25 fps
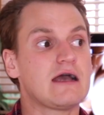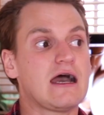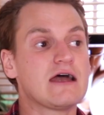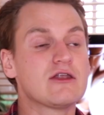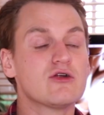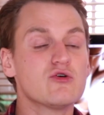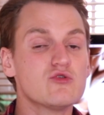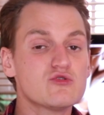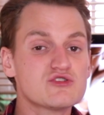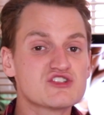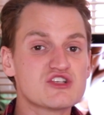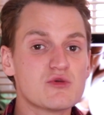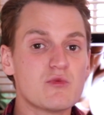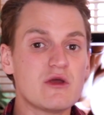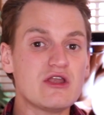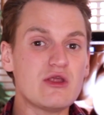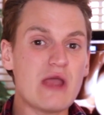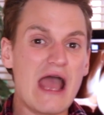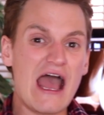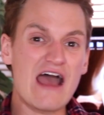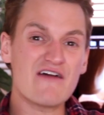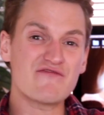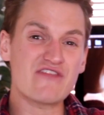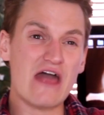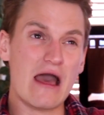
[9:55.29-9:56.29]
And also when
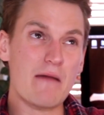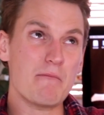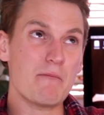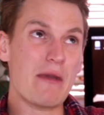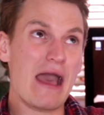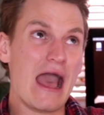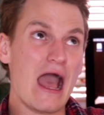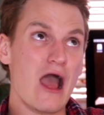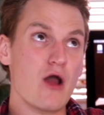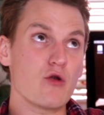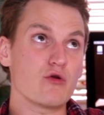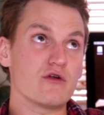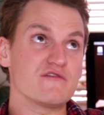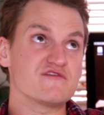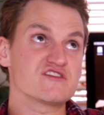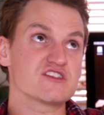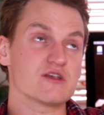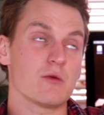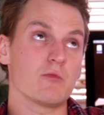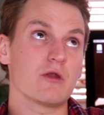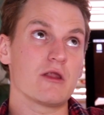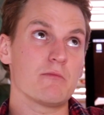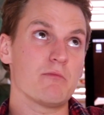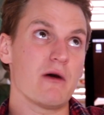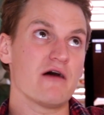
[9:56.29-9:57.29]
you have that power of
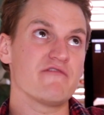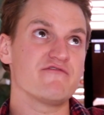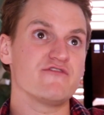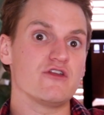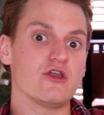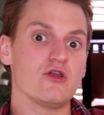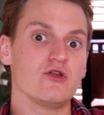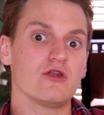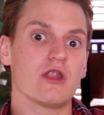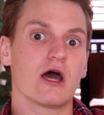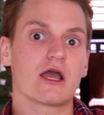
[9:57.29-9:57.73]
someone above you,